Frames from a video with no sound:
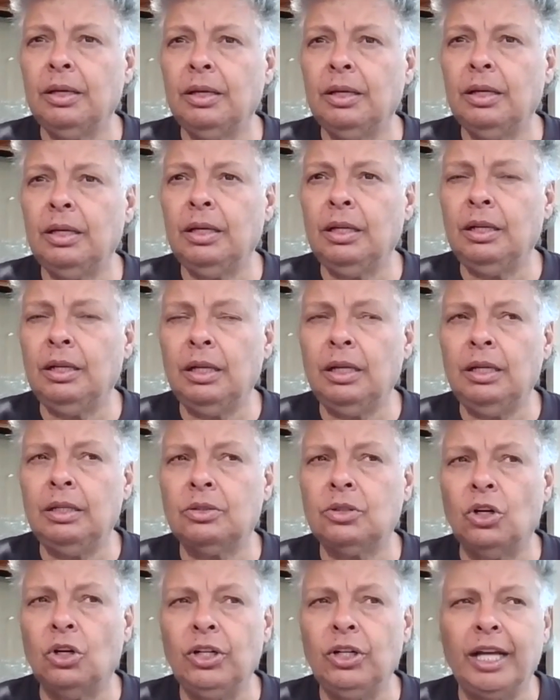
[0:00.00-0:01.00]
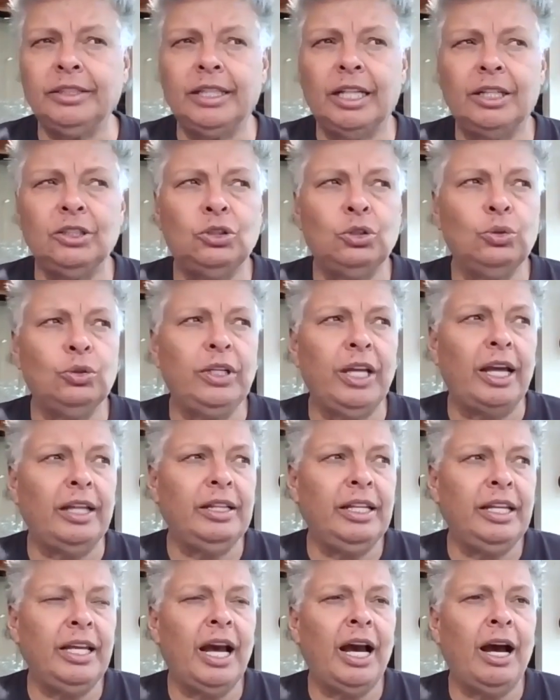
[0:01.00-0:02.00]
is connected to the
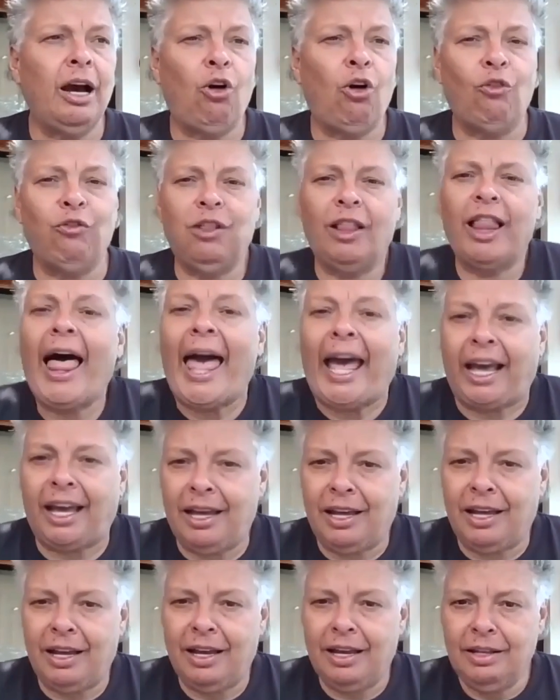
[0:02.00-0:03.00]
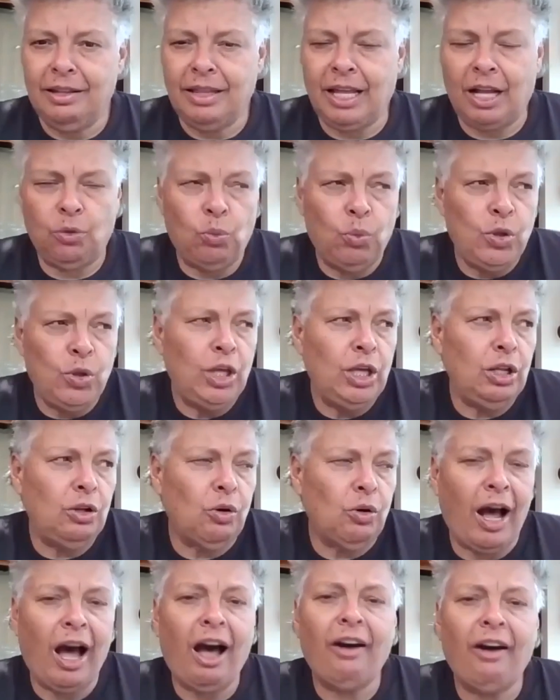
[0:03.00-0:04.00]
idea of lack, that we
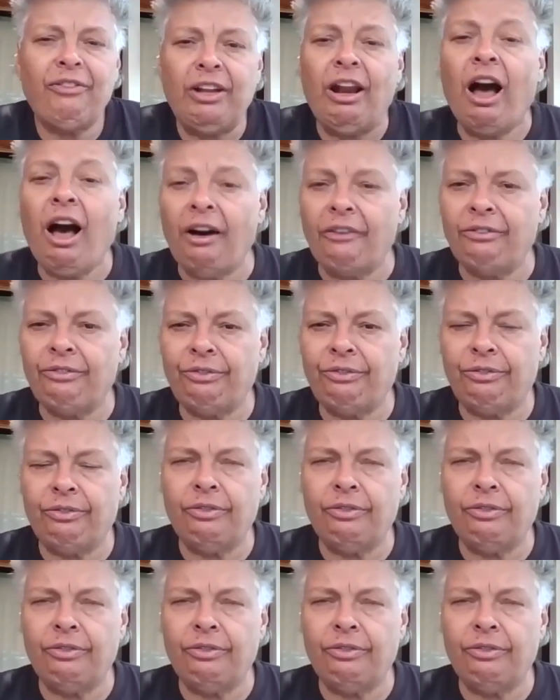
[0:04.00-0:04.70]
don't have enough.